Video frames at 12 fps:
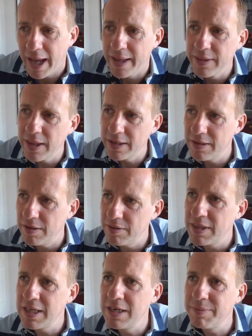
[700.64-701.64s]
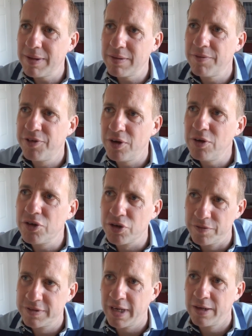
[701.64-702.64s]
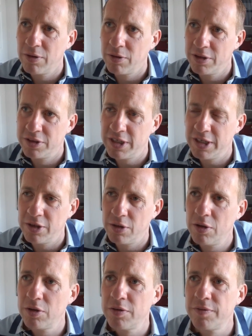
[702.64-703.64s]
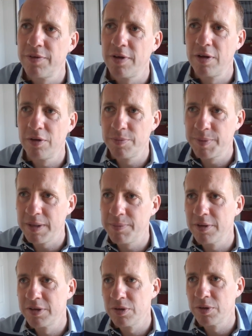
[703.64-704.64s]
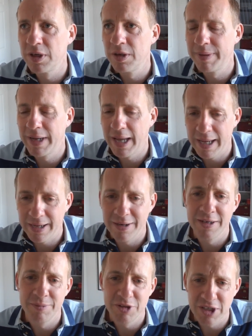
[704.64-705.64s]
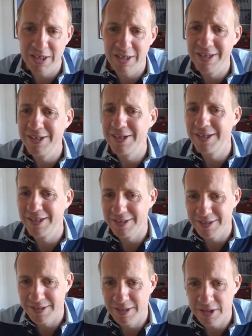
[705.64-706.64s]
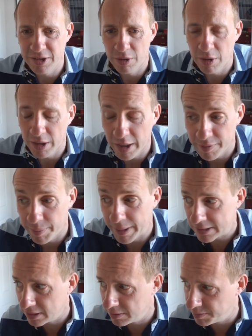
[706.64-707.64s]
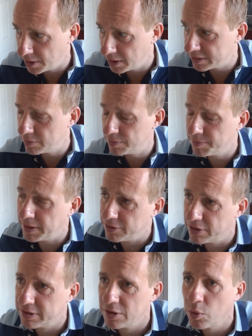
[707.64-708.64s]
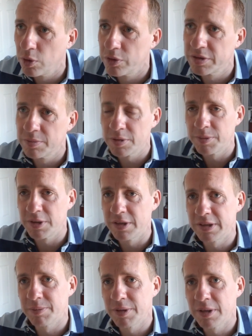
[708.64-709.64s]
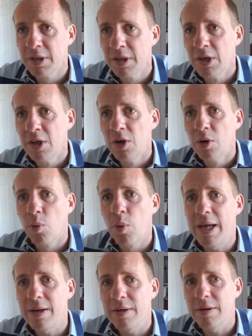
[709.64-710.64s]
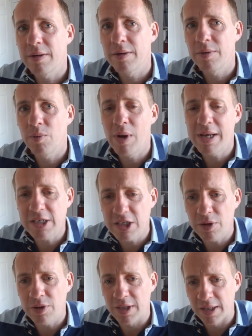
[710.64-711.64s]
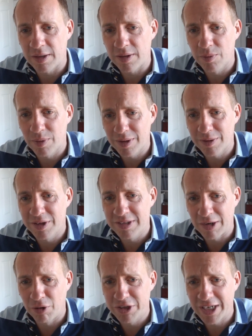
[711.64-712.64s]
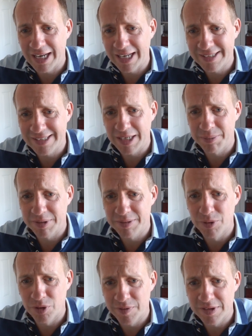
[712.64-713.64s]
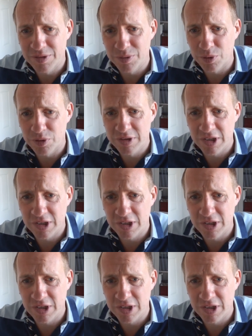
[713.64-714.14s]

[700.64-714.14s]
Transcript: And then thinking about the future of technology, a lot of people are talking about AI and machine learning, and I have a passionate personal interest in quantum computing. But where where do you think the technology landscape is moving towards?